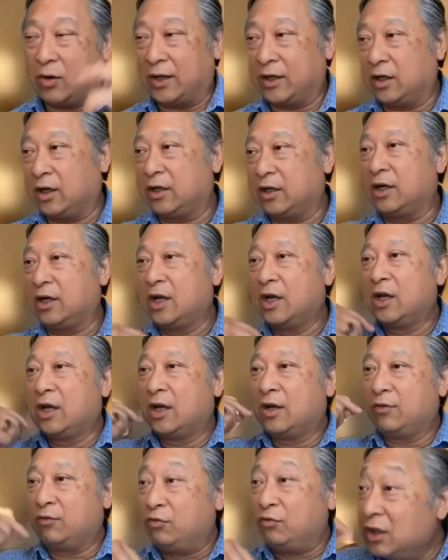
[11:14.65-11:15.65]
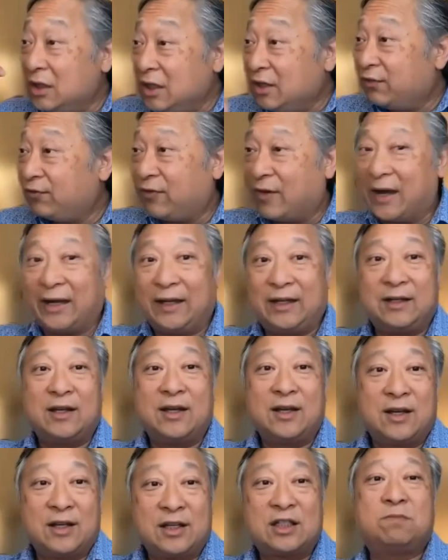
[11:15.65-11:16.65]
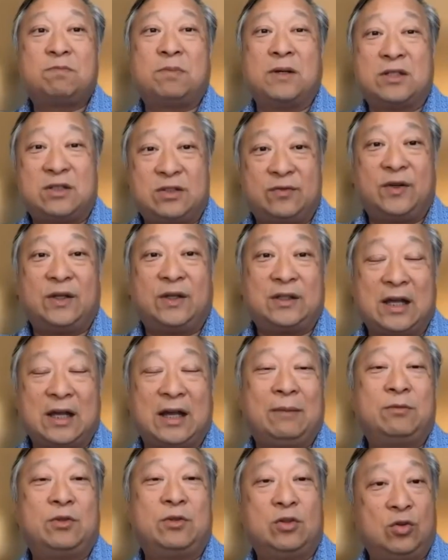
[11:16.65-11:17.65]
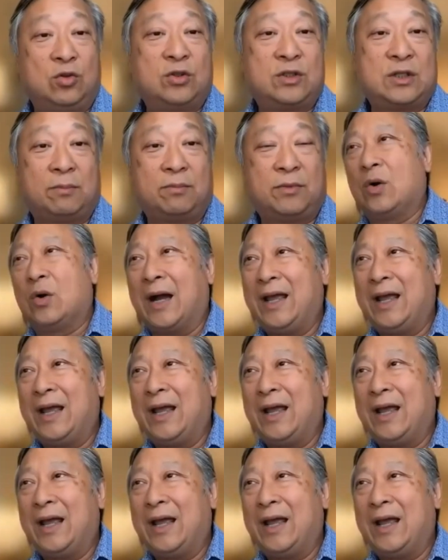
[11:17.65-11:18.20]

I got to really find specific time to do something.